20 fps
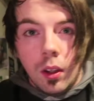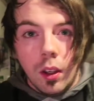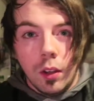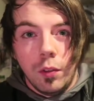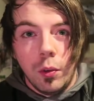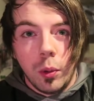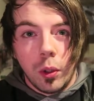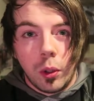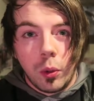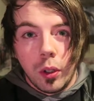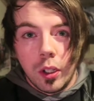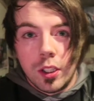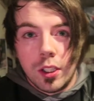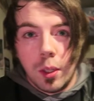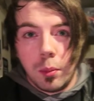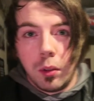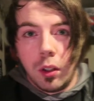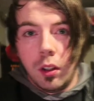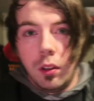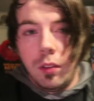If you want a quick
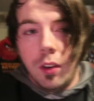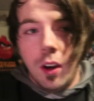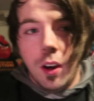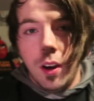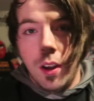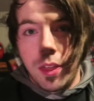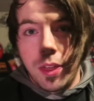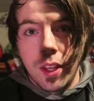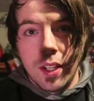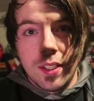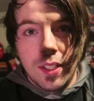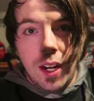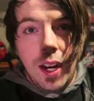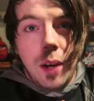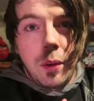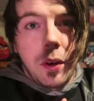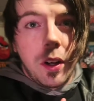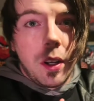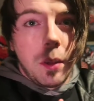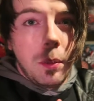summary of uh, things that
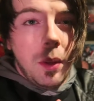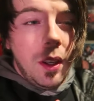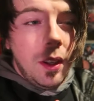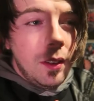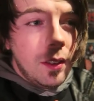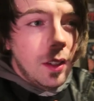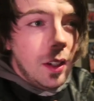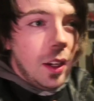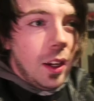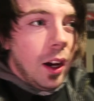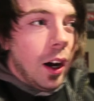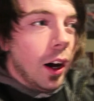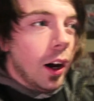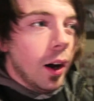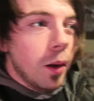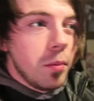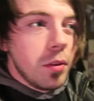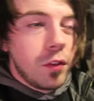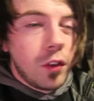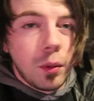I recommend,
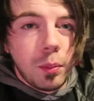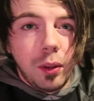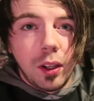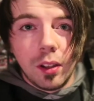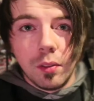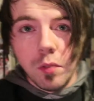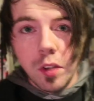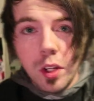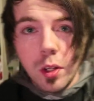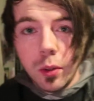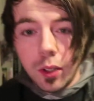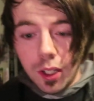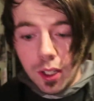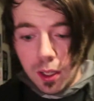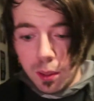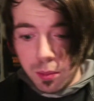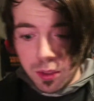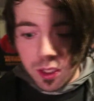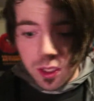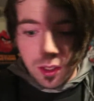um, if you're playing video
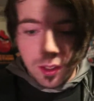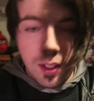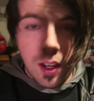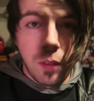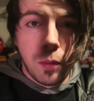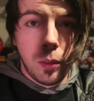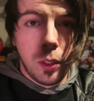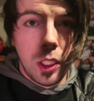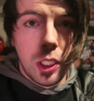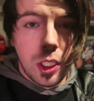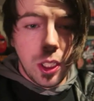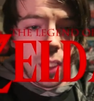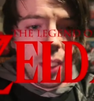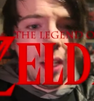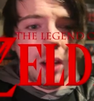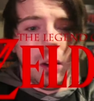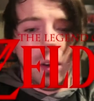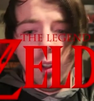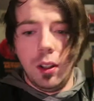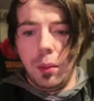games, definitely check
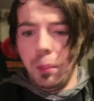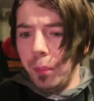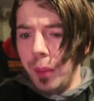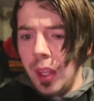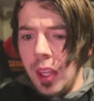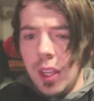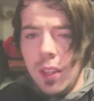out um,